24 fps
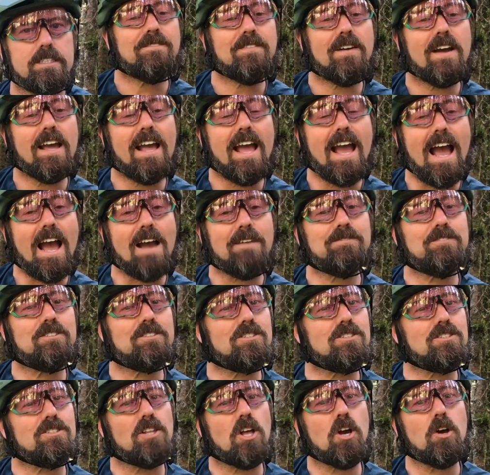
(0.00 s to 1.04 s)
If I have to
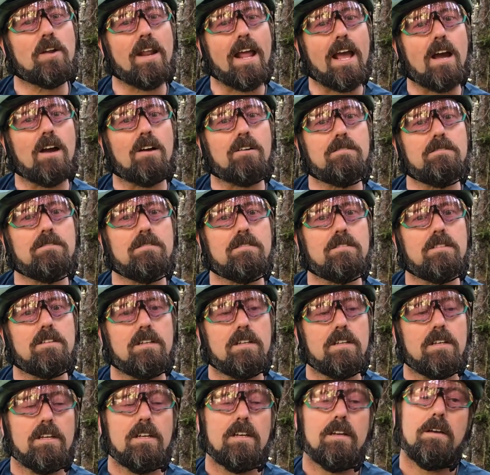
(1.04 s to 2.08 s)
slow down,
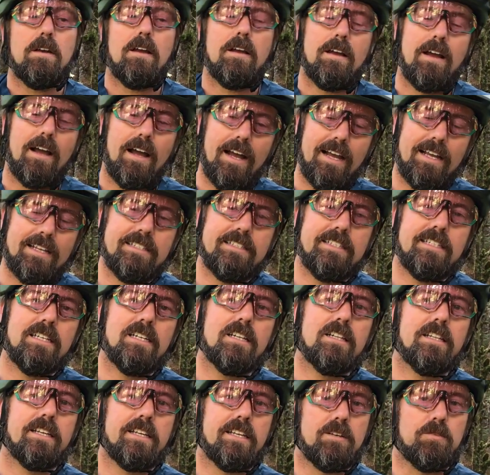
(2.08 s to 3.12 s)

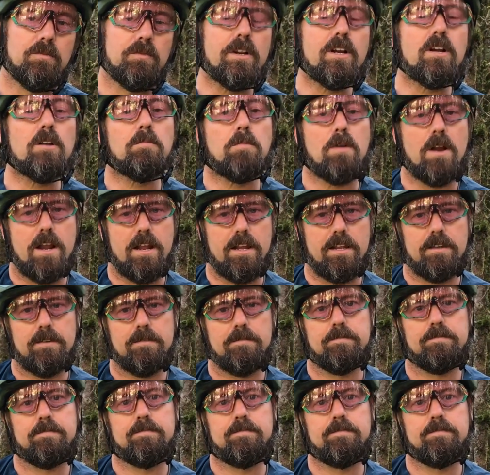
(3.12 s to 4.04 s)
ideally rear brake.